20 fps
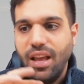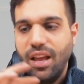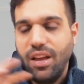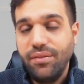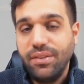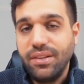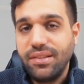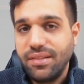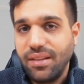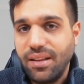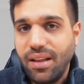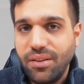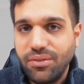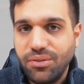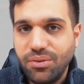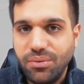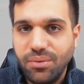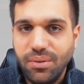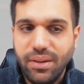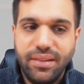if it's allowed
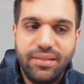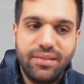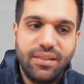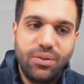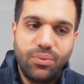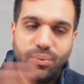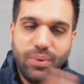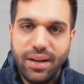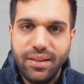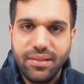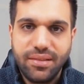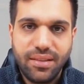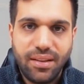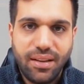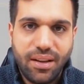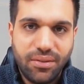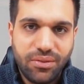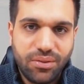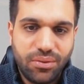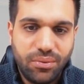to release it, when it's
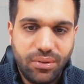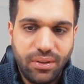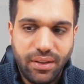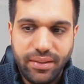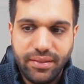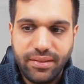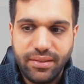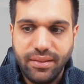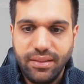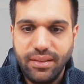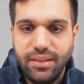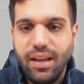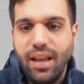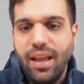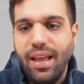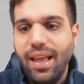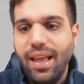allowed to release it,